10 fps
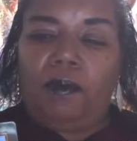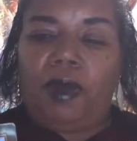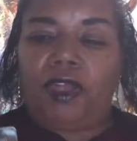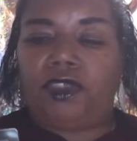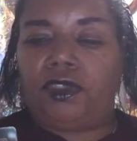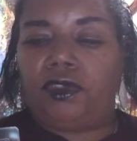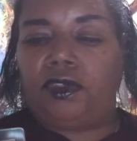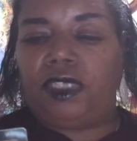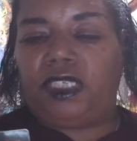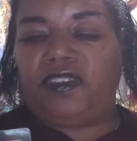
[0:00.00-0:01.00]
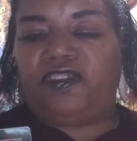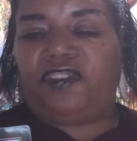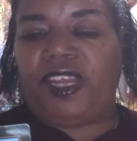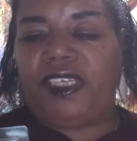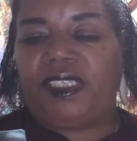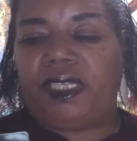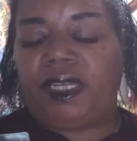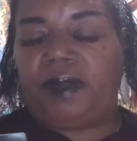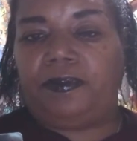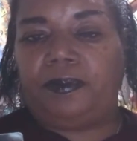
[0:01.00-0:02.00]
but you need to face
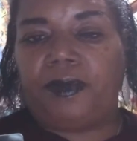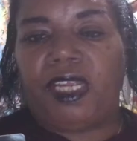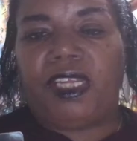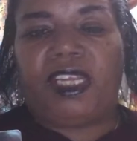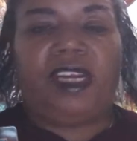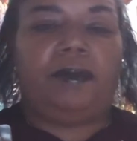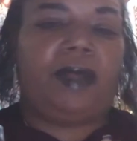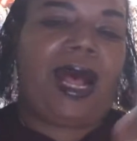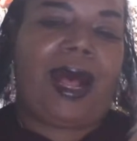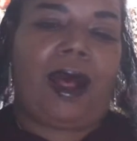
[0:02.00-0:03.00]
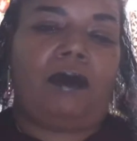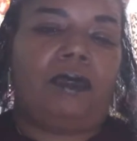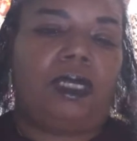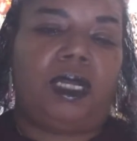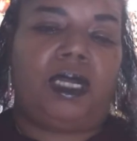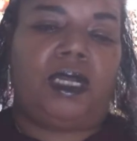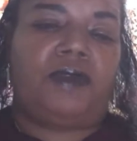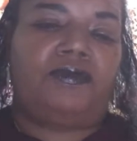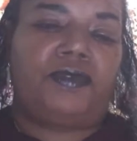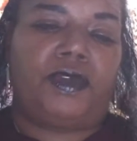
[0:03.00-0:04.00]
them and get them out
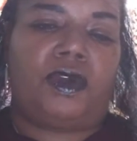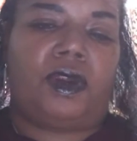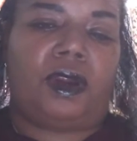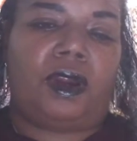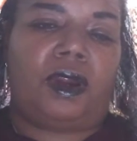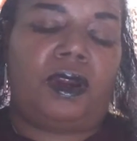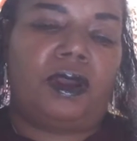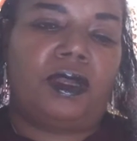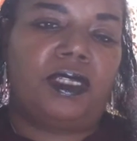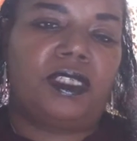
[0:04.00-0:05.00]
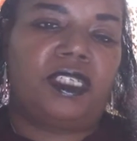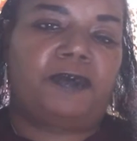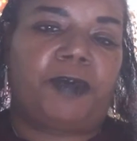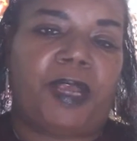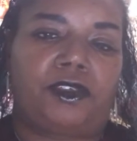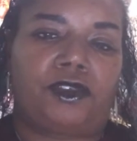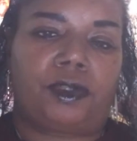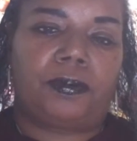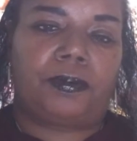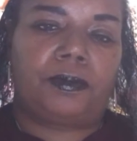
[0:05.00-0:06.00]
of your
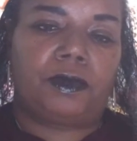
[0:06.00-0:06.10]
spectrum.